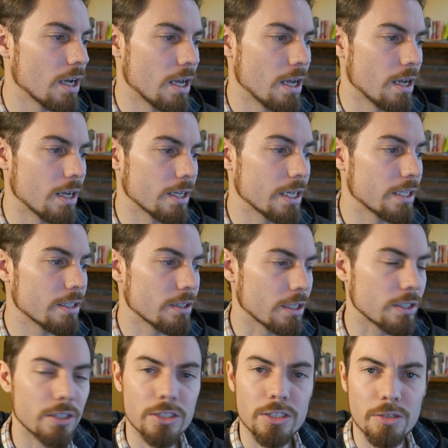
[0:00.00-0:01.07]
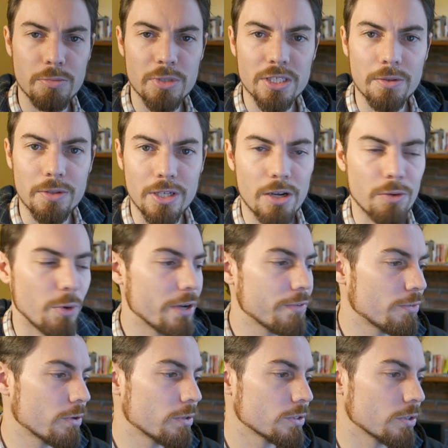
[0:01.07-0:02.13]
again, like this can be something I wait
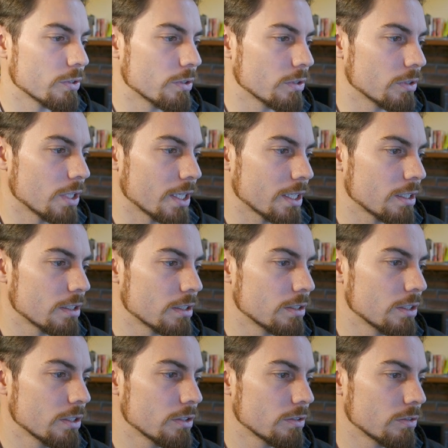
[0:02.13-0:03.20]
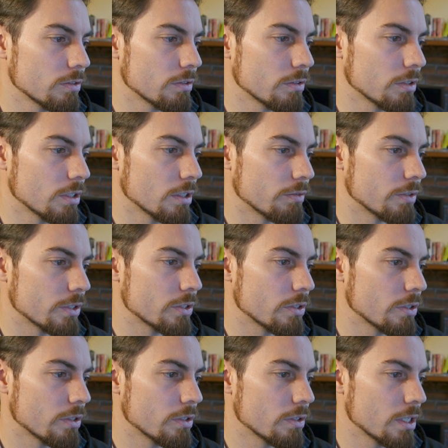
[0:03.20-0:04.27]
for. So I'll like yield
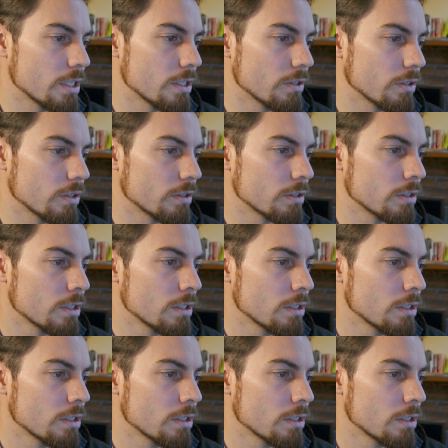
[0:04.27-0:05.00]
return e dot